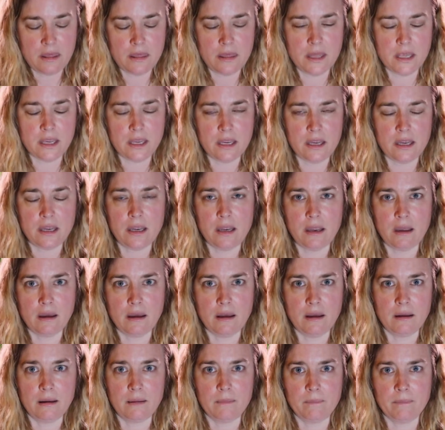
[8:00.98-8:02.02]
the
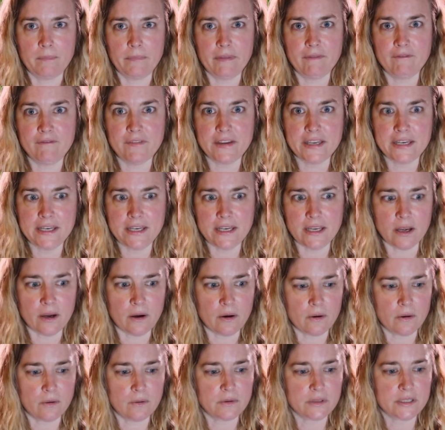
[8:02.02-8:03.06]

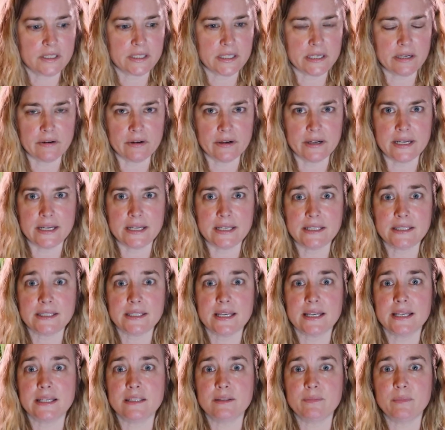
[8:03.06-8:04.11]
video series
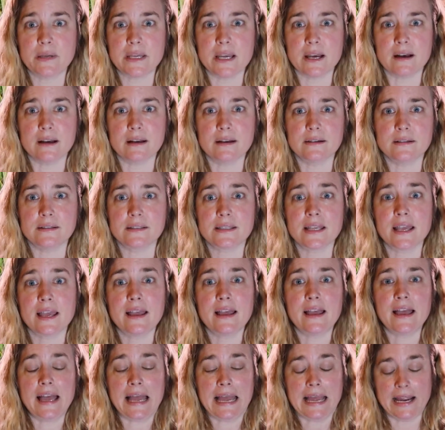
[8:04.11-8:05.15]
is because
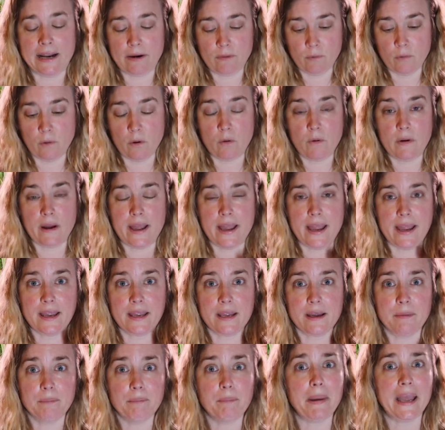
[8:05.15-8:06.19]
I wrote a
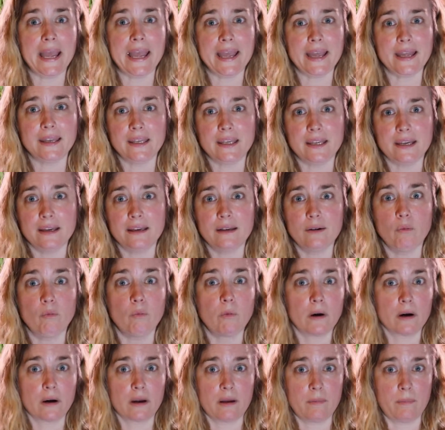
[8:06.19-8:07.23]
companion
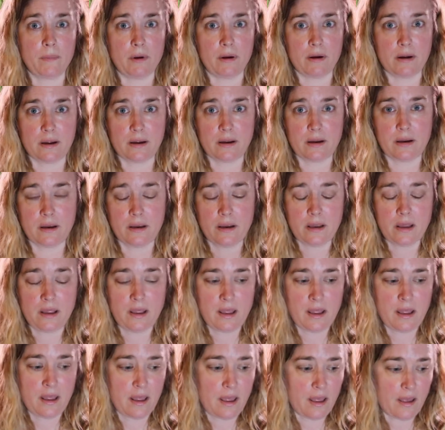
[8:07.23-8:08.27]
workbook
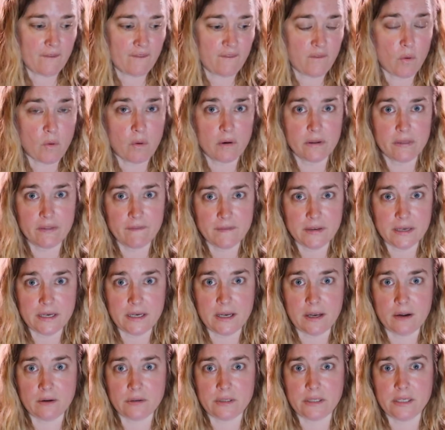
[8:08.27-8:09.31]
for the
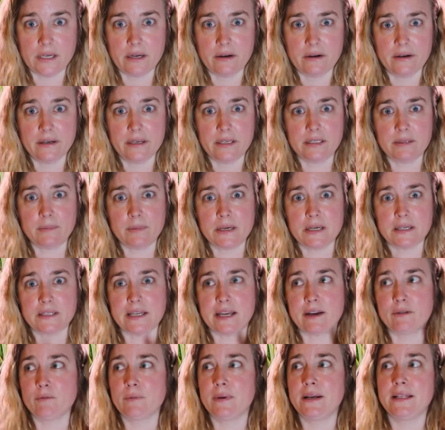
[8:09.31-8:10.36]
video series, because
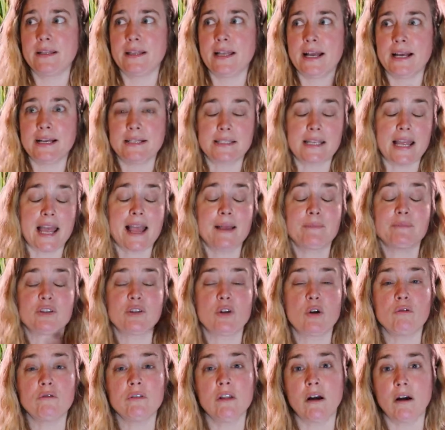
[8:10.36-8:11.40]
I realized that I'm
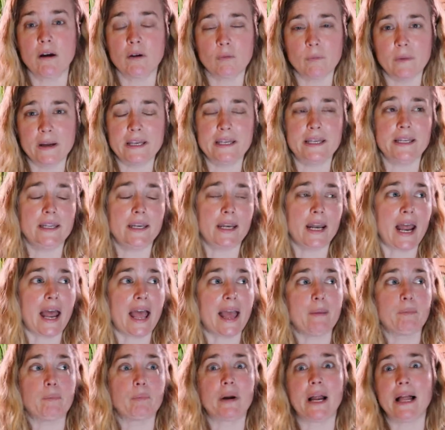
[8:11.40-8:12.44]
so long-winded,
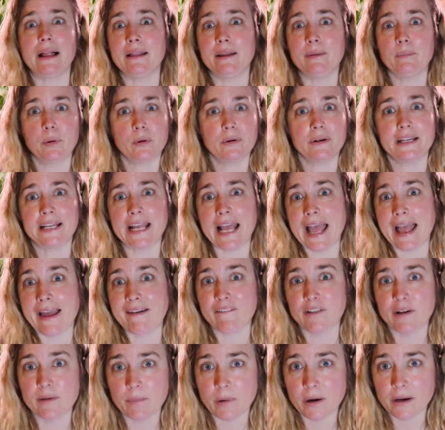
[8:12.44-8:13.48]
I'm probably putting
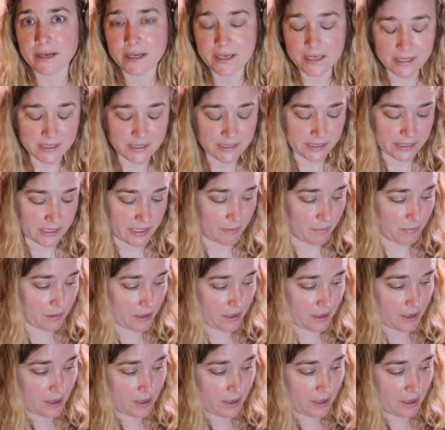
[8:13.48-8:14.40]
everybody to sleep,